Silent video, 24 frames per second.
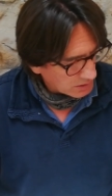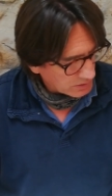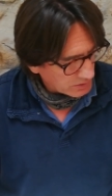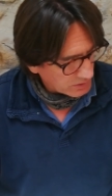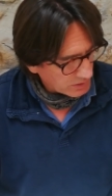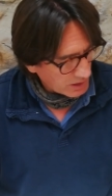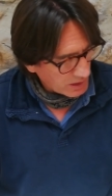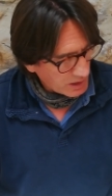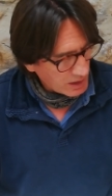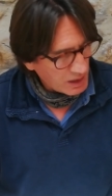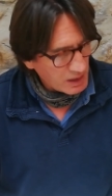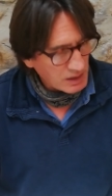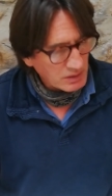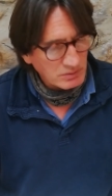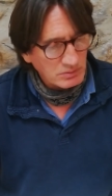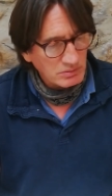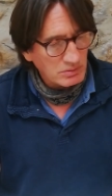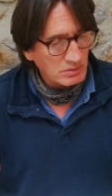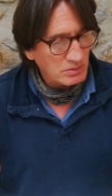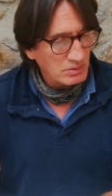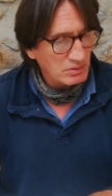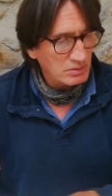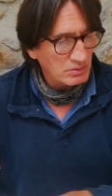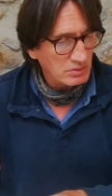
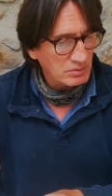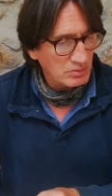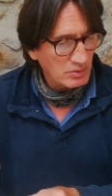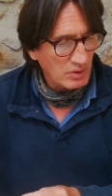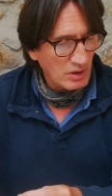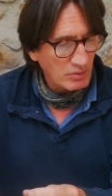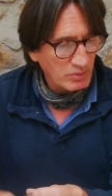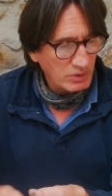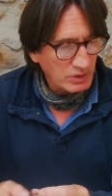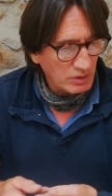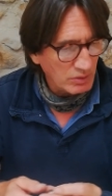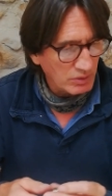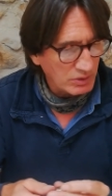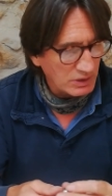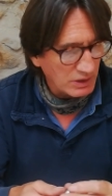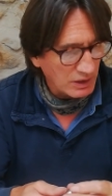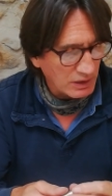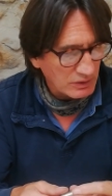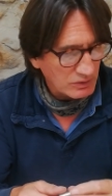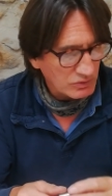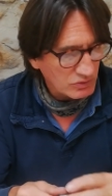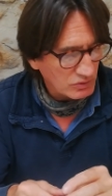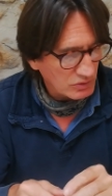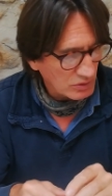then where are we going
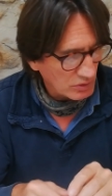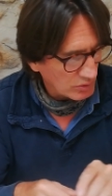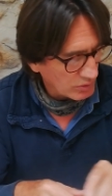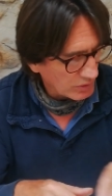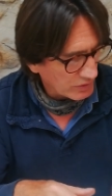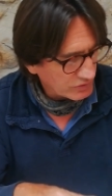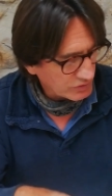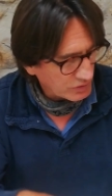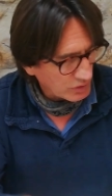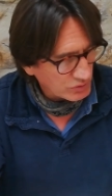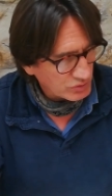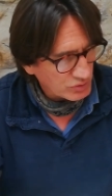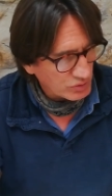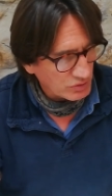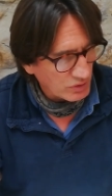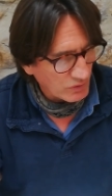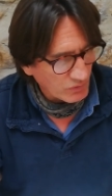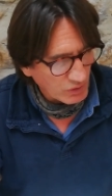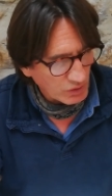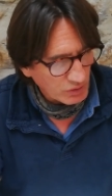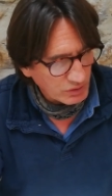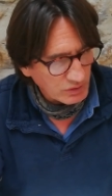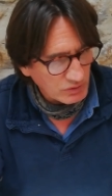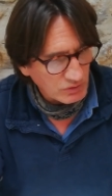next? Oh, let's go to
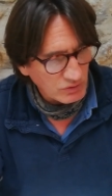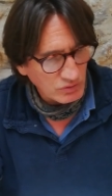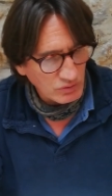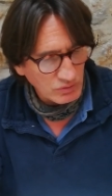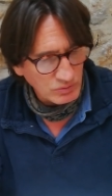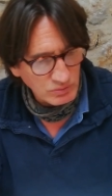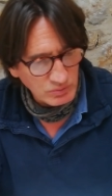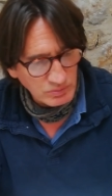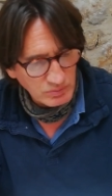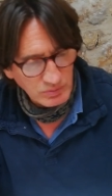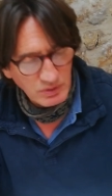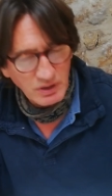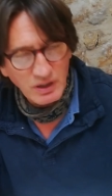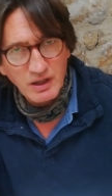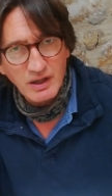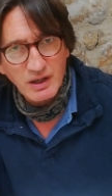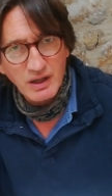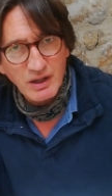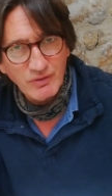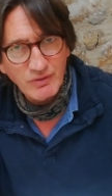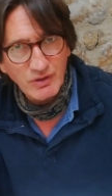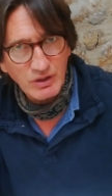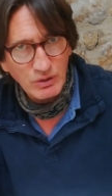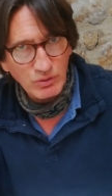another locking tool.
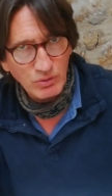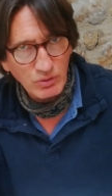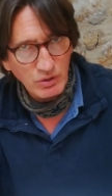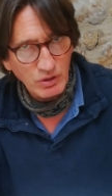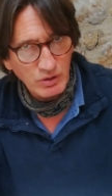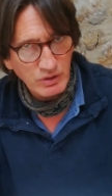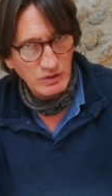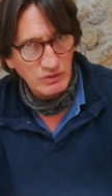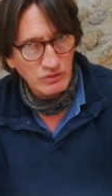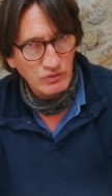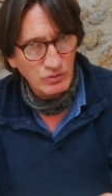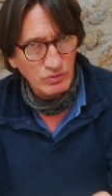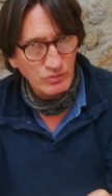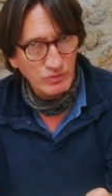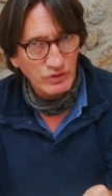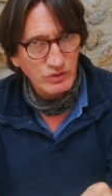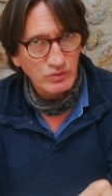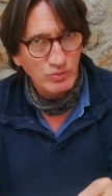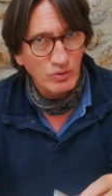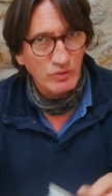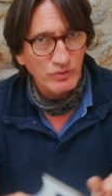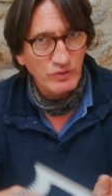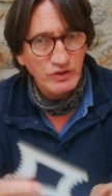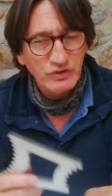Clever little locking tool, this
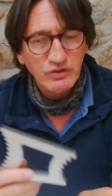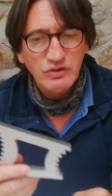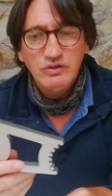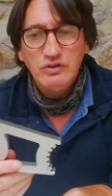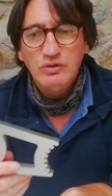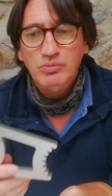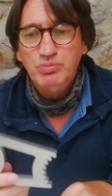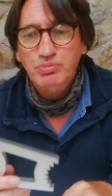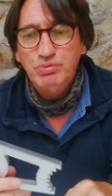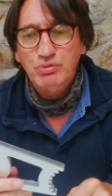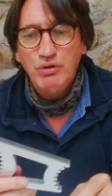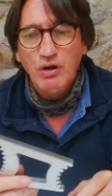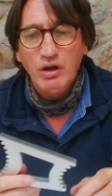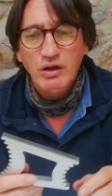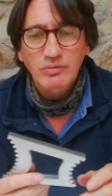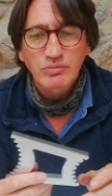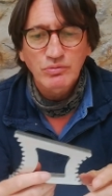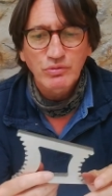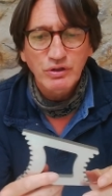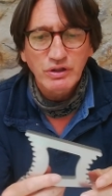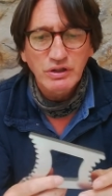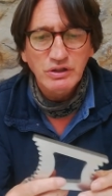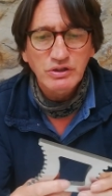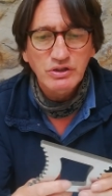one. This is a
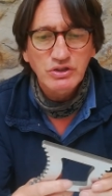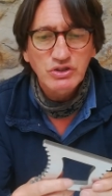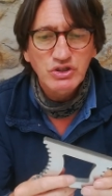primary